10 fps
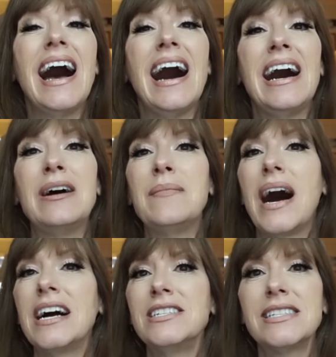
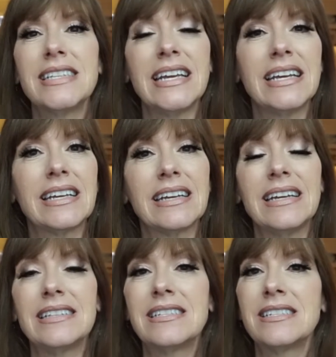I just think
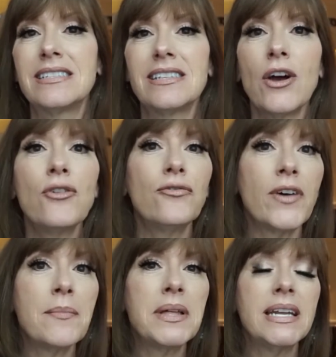it's so
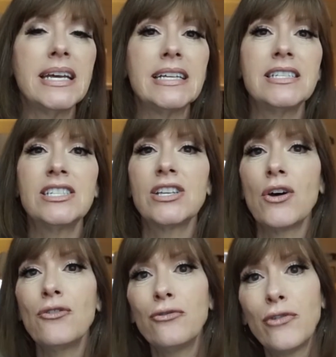feminine,
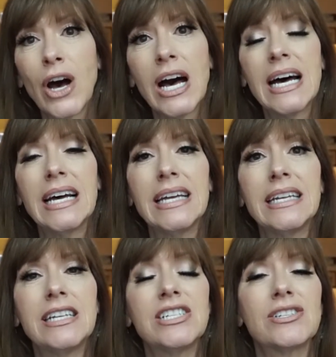so
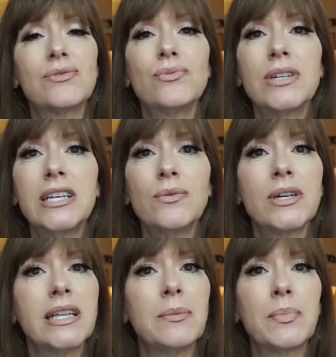fun, just really,
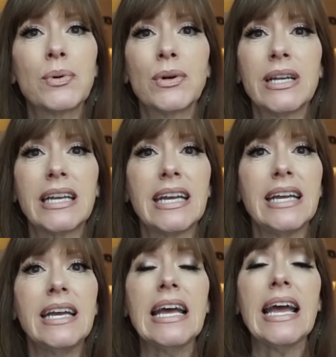really
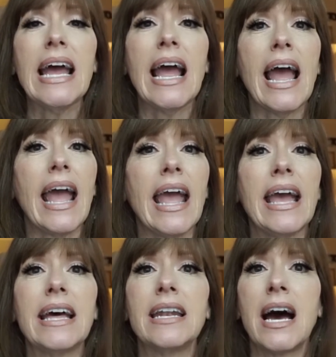pretty.
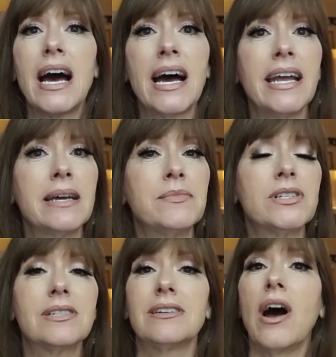And I am
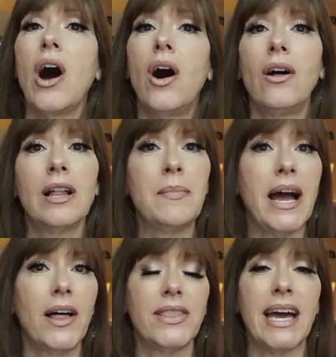just all
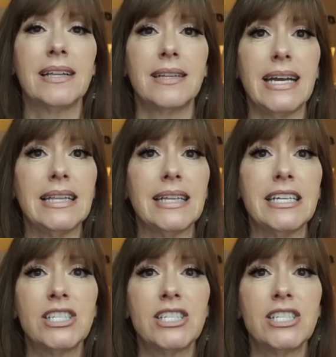about that lately.